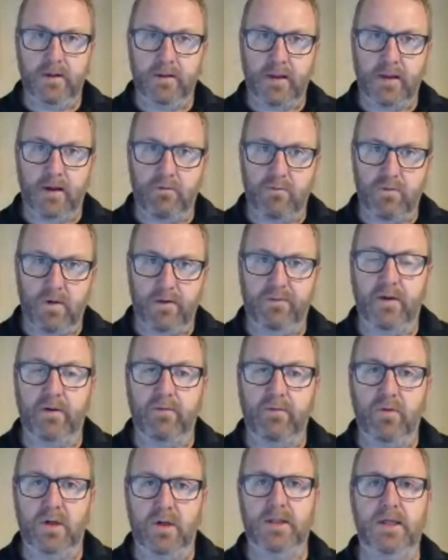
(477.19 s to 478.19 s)
They've roughly
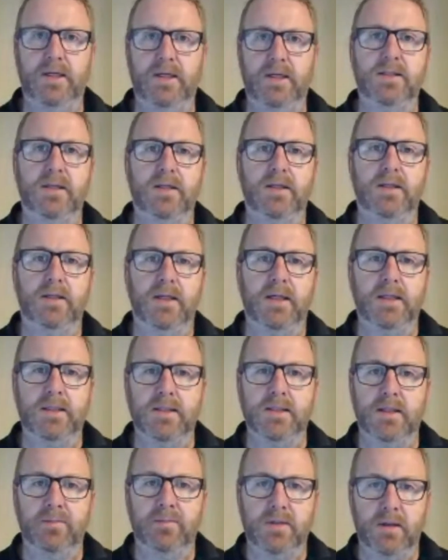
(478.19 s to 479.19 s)
retested it in
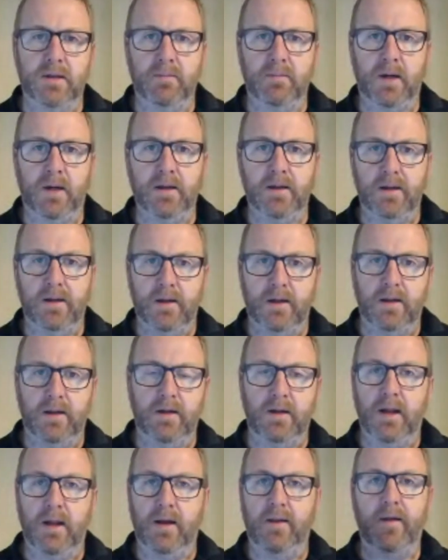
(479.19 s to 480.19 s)
September.
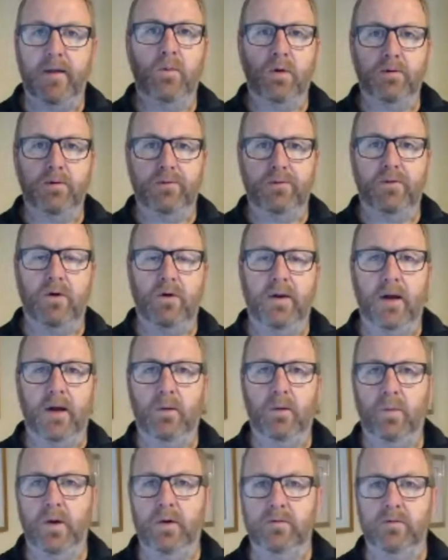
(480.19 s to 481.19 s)
Now they want to find
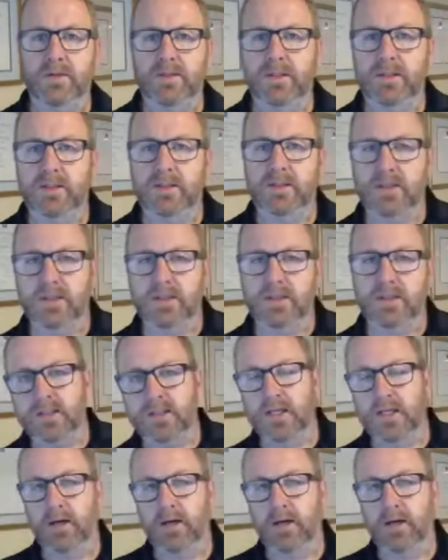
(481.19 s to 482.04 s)
out where resistance is.